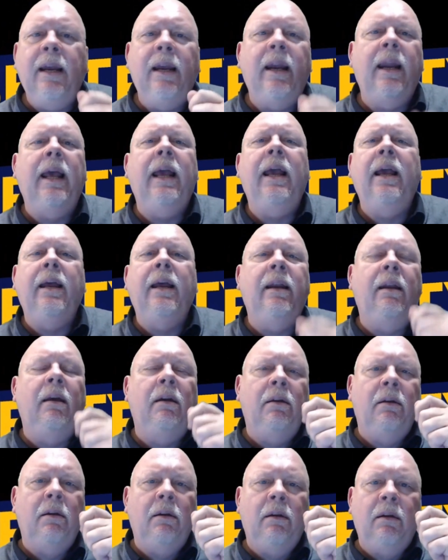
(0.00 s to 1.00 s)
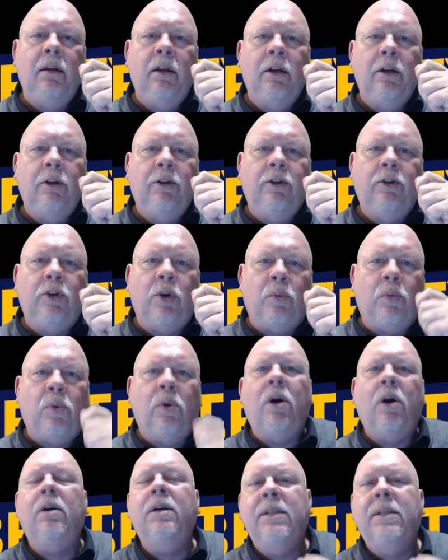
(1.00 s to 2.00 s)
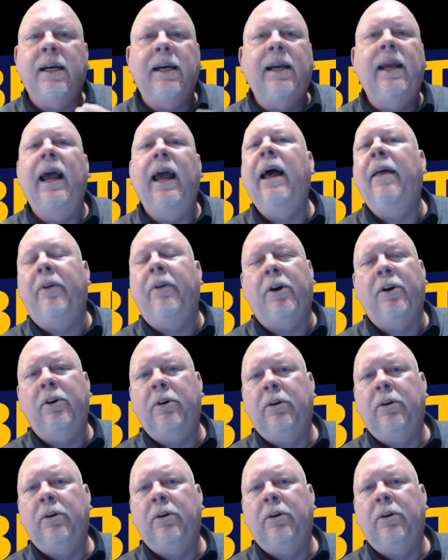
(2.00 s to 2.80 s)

need to work together